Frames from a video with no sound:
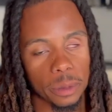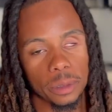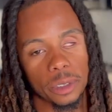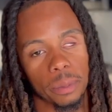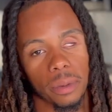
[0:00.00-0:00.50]
the
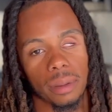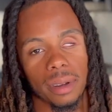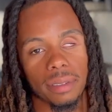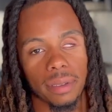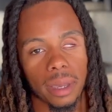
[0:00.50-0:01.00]
support of my
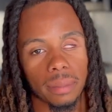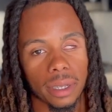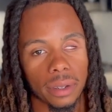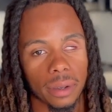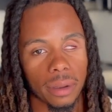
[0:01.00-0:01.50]
family,
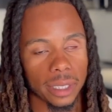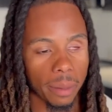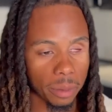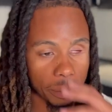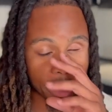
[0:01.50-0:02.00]
you know, I was able
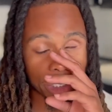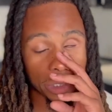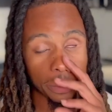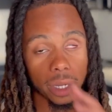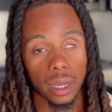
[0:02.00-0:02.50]
to push
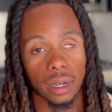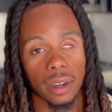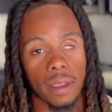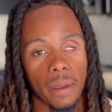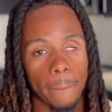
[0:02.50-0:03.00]
through that.
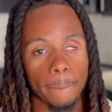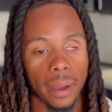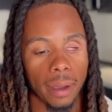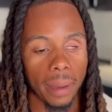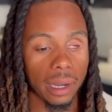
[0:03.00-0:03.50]

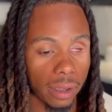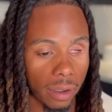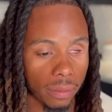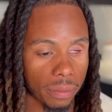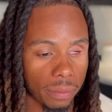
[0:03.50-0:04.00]
I
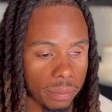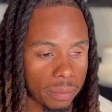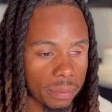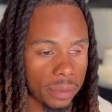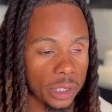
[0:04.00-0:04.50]
love
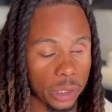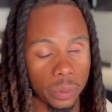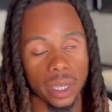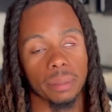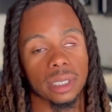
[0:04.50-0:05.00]
the new
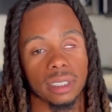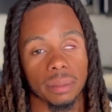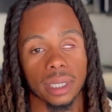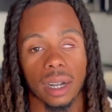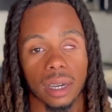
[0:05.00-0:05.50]
image of
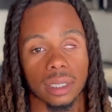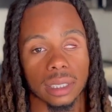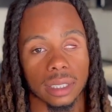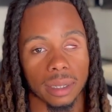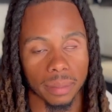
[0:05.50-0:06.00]
me, honestly.
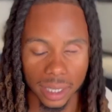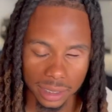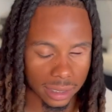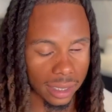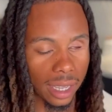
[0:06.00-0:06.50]
I'm not just
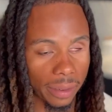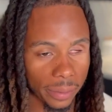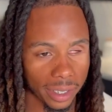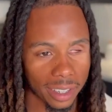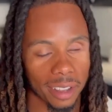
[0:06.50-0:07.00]
saying I really
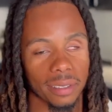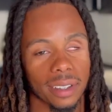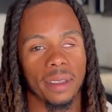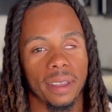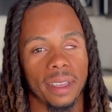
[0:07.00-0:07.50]
love it.
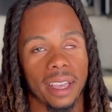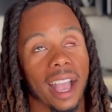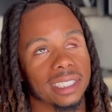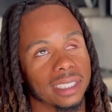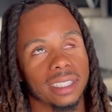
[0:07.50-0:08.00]
I
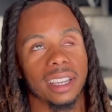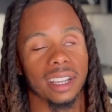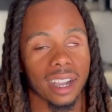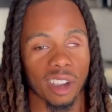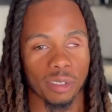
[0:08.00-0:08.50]
actually thank
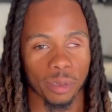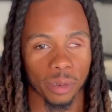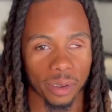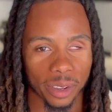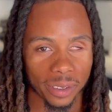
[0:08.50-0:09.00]
God
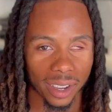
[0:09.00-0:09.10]
for it. You know,